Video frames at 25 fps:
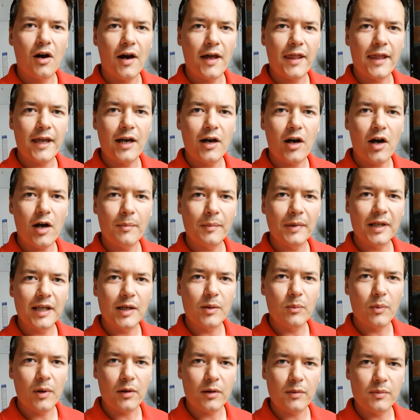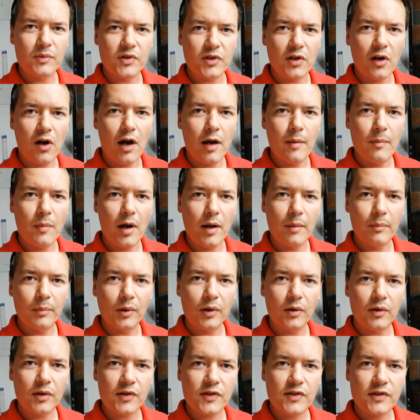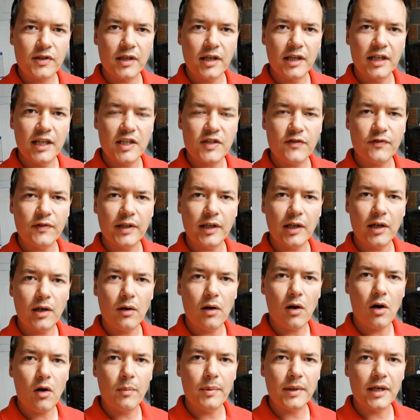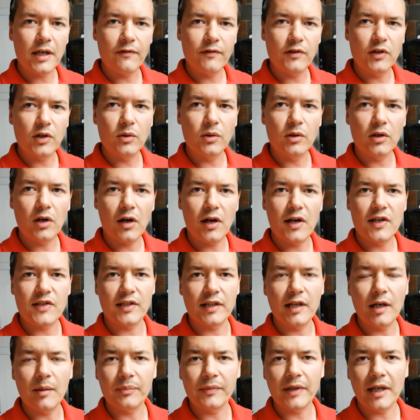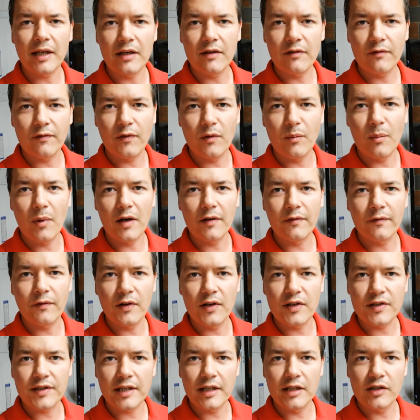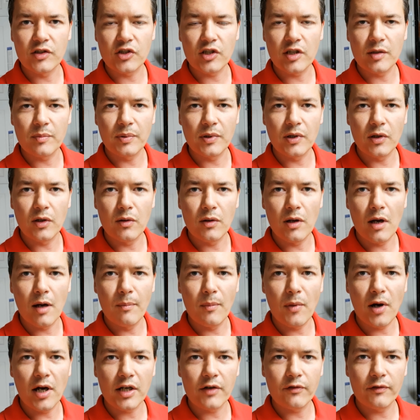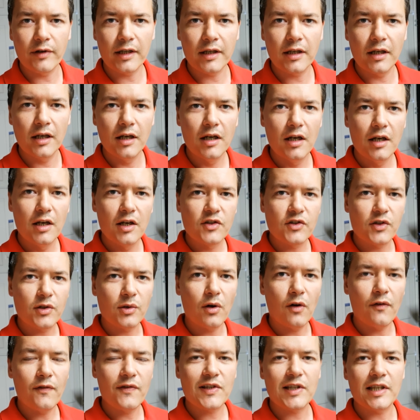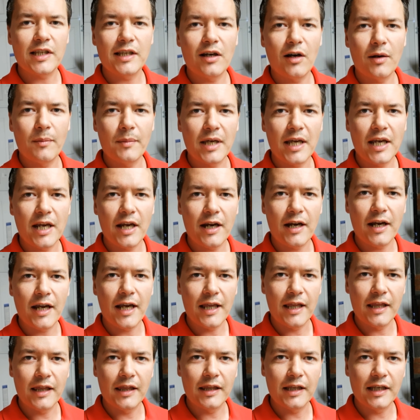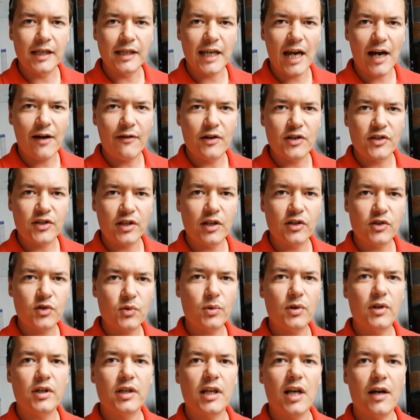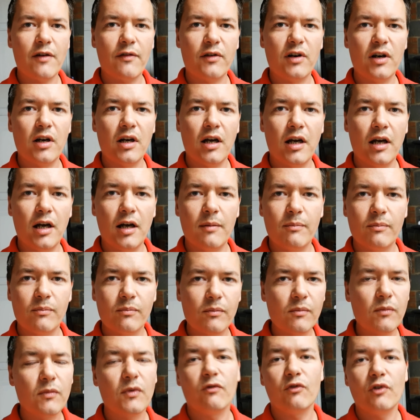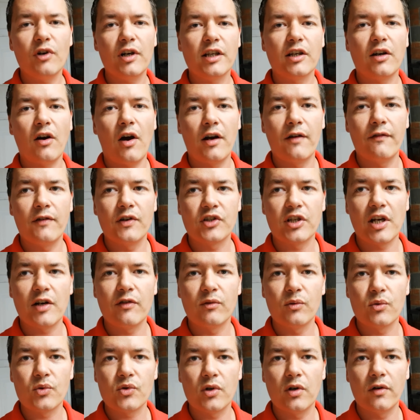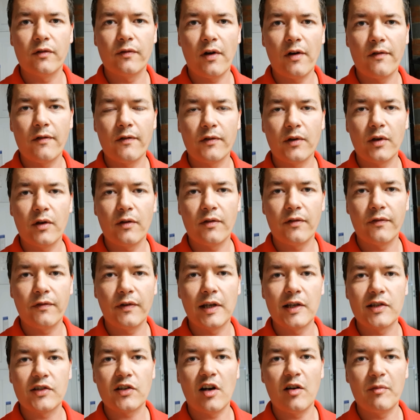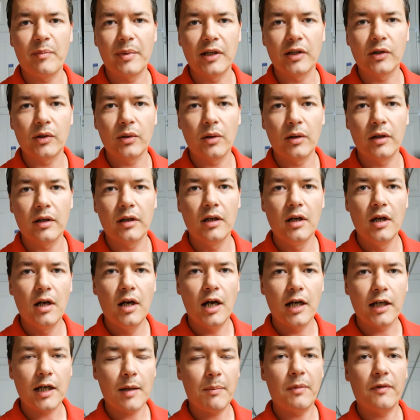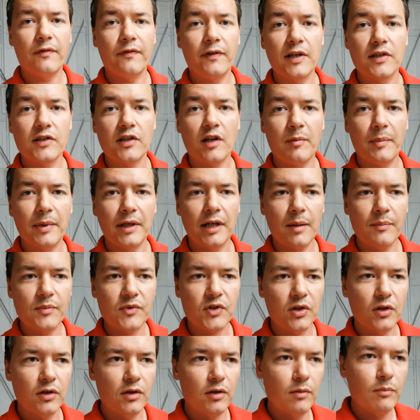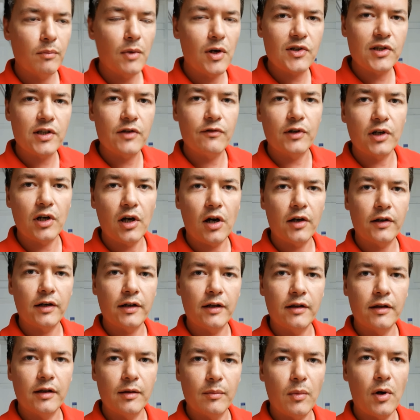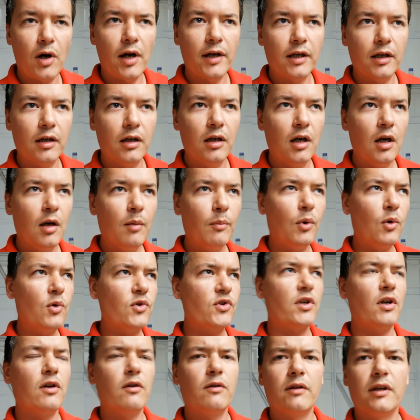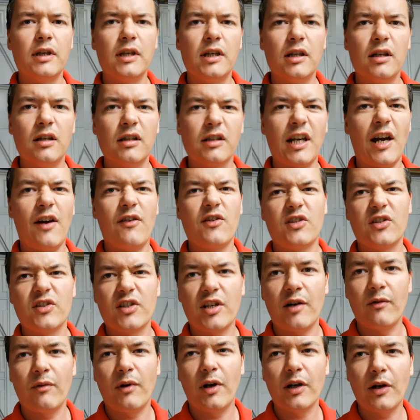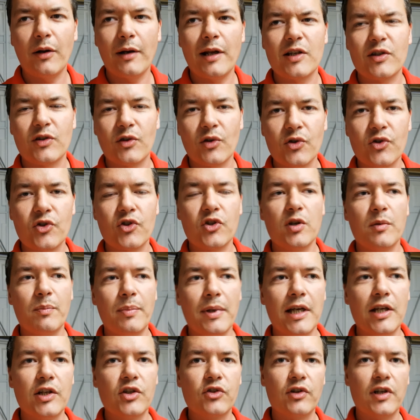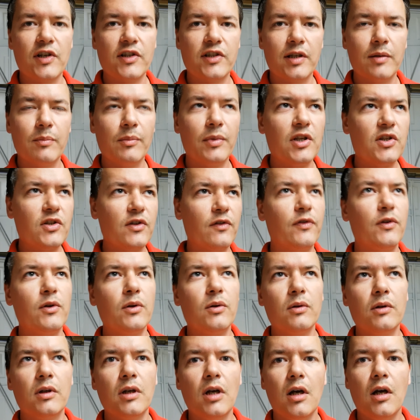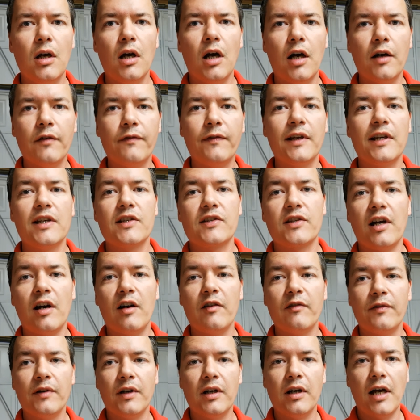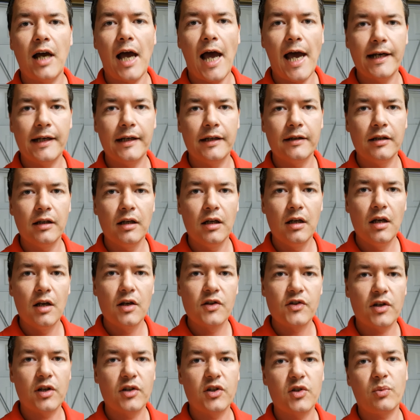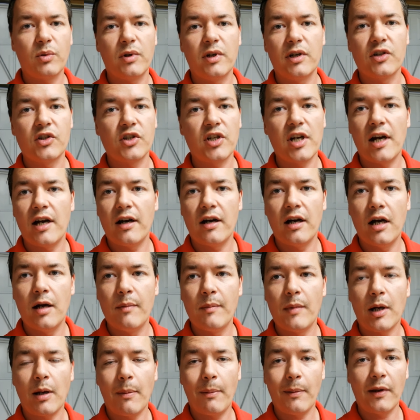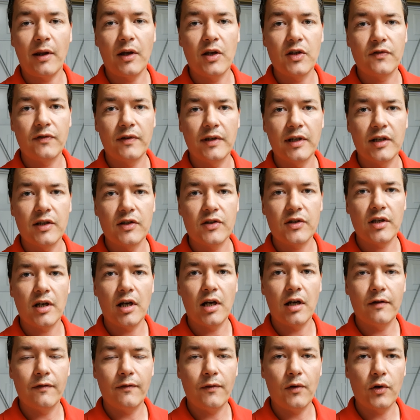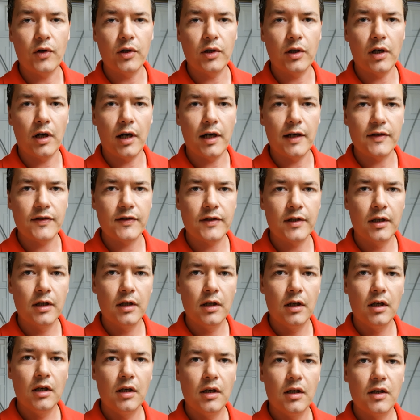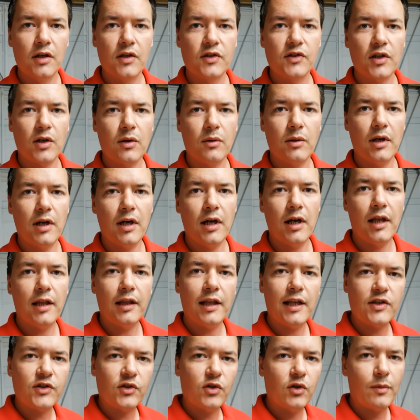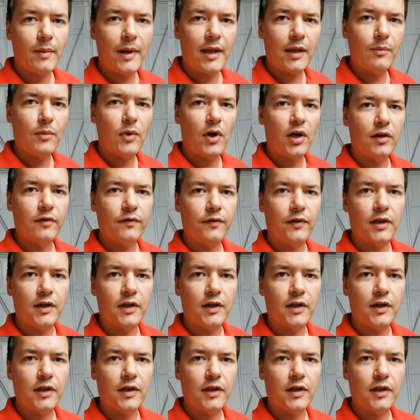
Hi there, I'm Lee, welcome to iMineBlocks. In this video I'll be giving you guys an update for my thirteen G P U miner rig. So obviously I'm here in the garage and I just wanted to cover a, um, really kind of a general sort of overview of the things that I've been doing, a couple of things that I've been up to, mostly regarding the miner, but also the uh, garage in general. I know it's not super interesting, but there's a few uh, things that I've uh, added, so I just wanted to share um, a couple of those things uh, for you guys. So uh, let's talk about the miner